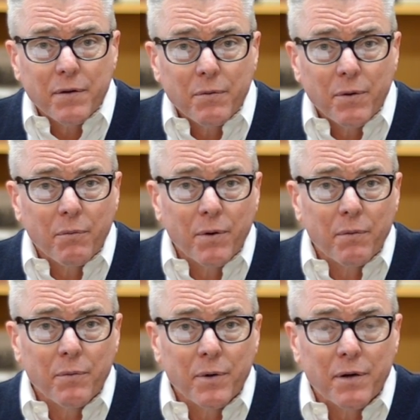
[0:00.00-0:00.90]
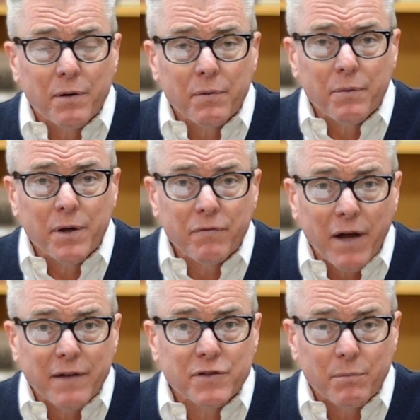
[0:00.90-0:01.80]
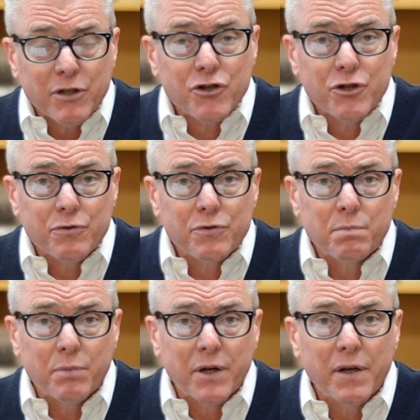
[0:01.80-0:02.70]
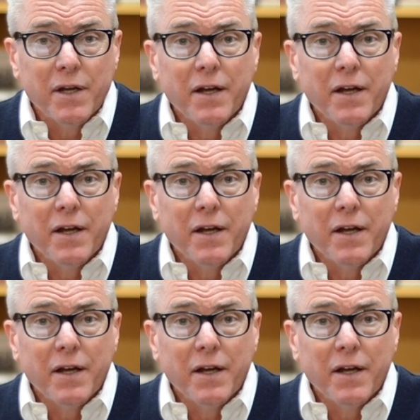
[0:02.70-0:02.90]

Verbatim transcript: We're, we're, we're, we've got some issues, but